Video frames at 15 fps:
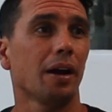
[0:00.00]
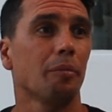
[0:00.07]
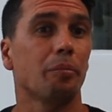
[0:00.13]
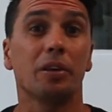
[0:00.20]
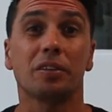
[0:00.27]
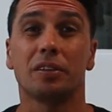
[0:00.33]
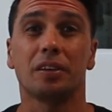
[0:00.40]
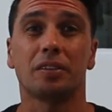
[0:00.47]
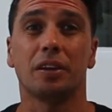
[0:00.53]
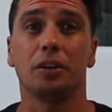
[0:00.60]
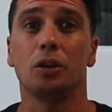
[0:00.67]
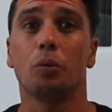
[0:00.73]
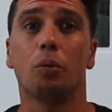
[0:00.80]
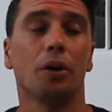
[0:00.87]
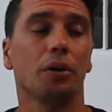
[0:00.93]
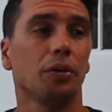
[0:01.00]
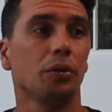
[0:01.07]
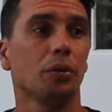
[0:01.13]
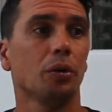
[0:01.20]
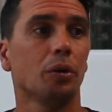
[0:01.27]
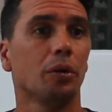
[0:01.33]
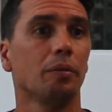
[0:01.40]
a business and you want
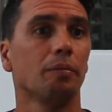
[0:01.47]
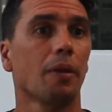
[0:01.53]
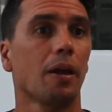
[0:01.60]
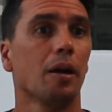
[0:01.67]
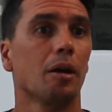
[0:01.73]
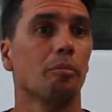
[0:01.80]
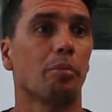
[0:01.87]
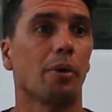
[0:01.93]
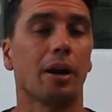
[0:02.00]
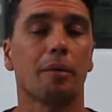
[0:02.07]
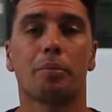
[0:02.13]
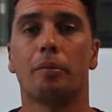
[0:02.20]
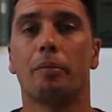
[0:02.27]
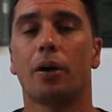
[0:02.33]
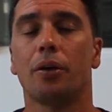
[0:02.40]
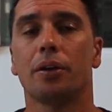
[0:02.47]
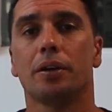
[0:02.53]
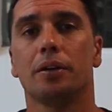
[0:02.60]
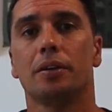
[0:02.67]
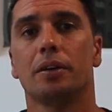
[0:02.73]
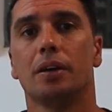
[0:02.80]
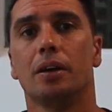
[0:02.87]
your brand
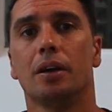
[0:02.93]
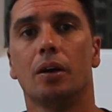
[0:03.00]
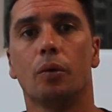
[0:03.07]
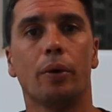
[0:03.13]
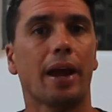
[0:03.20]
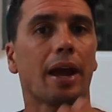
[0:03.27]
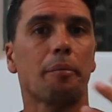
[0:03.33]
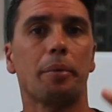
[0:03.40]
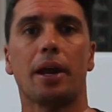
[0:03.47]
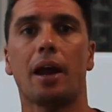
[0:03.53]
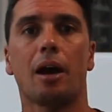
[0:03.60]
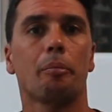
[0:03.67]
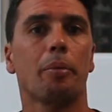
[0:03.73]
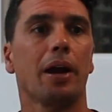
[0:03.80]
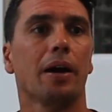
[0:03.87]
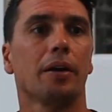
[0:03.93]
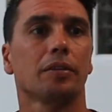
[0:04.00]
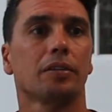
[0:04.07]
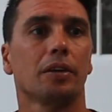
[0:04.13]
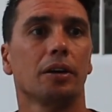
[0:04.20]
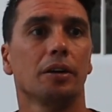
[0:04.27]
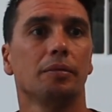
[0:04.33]
promoted, we're happy to help out.
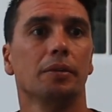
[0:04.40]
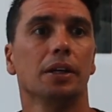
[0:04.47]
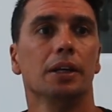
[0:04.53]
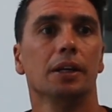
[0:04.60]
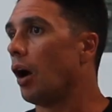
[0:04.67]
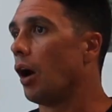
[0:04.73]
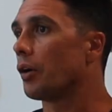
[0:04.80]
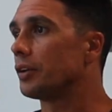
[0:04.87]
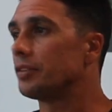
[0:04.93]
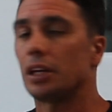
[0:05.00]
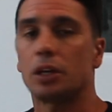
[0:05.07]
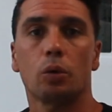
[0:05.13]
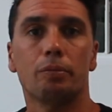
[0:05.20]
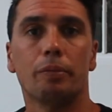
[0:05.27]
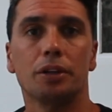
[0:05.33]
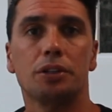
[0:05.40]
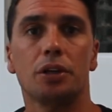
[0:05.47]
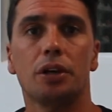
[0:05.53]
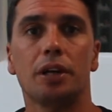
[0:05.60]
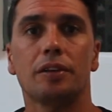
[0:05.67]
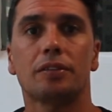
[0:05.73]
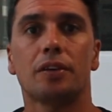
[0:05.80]
So I'm going to take you with my
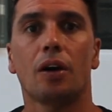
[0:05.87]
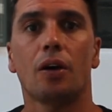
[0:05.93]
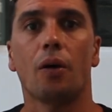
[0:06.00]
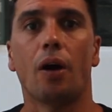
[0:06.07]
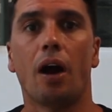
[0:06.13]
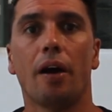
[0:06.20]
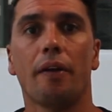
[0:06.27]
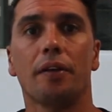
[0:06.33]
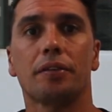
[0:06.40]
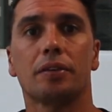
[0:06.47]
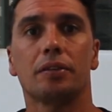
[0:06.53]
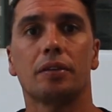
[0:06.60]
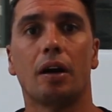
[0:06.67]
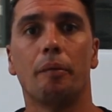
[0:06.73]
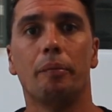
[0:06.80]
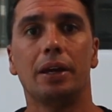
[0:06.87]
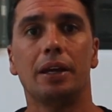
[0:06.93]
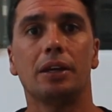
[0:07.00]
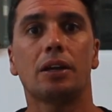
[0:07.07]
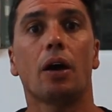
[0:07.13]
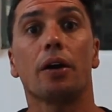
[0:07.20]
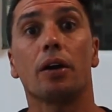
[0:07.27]
journey. So this is
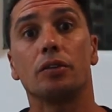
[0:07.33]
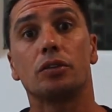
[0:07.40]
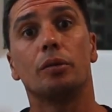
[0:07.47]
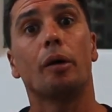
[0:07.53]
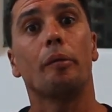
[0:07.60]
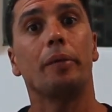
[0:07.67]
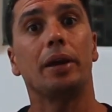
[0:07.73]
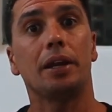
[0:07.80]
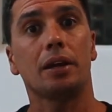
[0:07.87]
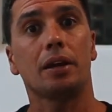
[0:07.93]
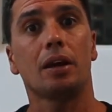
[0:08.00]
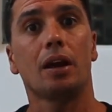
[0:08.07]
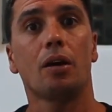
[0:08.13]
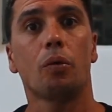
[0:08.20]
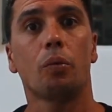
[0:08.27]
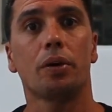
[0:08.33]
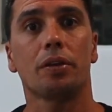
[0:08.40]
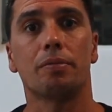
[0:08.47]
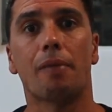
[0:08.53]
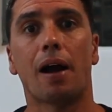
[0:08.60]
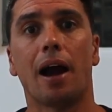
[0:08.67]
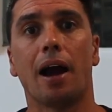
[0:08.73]
me going on to my meeting
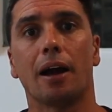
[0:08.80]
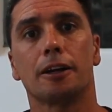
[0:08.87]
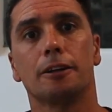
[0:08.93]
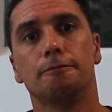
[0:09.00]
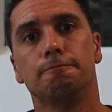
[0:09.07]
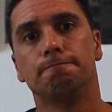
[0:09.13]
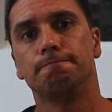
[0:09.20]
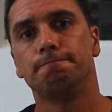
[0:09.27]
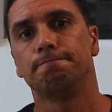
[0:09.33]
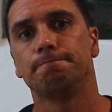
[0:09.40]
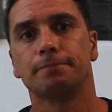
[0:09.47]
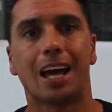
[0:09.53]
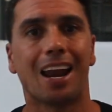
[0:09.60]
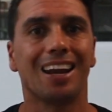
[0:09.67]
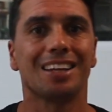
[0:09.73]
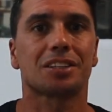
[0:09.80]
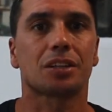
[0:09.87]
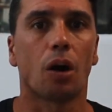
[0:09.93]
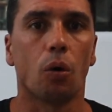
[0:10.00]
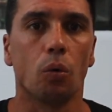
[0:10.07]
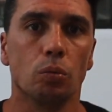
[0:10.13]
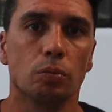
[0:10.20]
with Mark. Let's
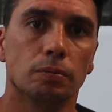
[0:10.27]
go.